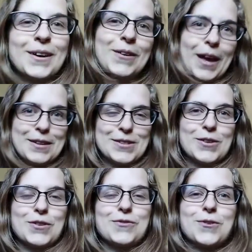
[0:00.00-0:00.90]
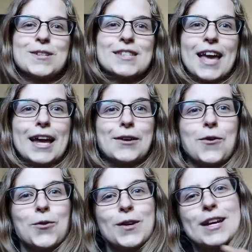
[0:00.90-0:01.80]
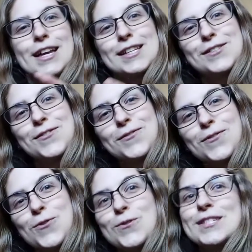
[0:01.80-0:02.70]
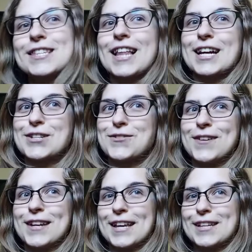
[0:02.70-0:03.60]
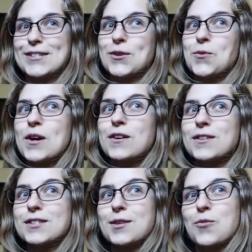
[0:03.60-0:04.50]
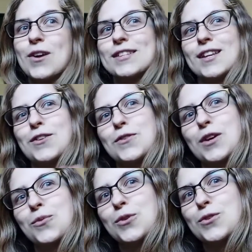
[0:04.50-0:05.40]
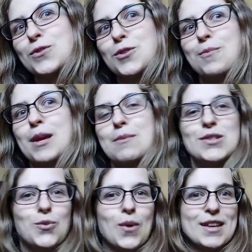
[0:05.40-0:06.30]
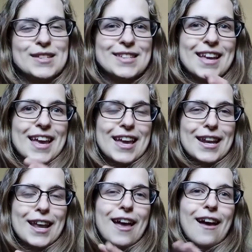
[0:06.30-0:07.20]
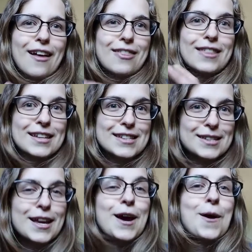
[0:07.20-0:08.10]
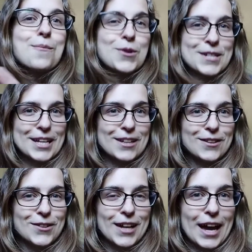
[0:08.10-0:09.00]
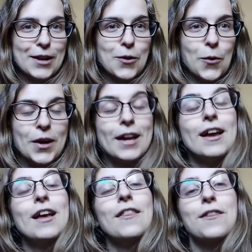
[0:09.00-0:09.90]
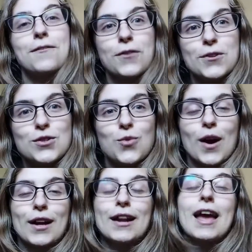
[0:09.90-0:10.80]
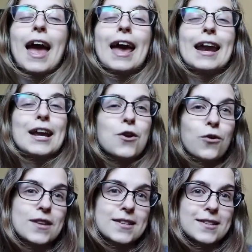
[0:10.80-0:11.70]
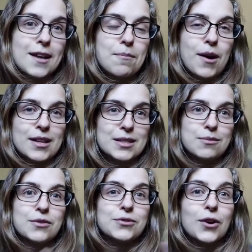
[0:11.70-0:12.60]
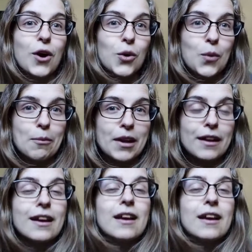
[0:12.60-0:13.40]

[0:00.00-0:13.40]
Okay, so the first category is food/feeding. So what are some ways that you can reduce your baby's waste in this particular category? The first one, and I know this is not possible for all women,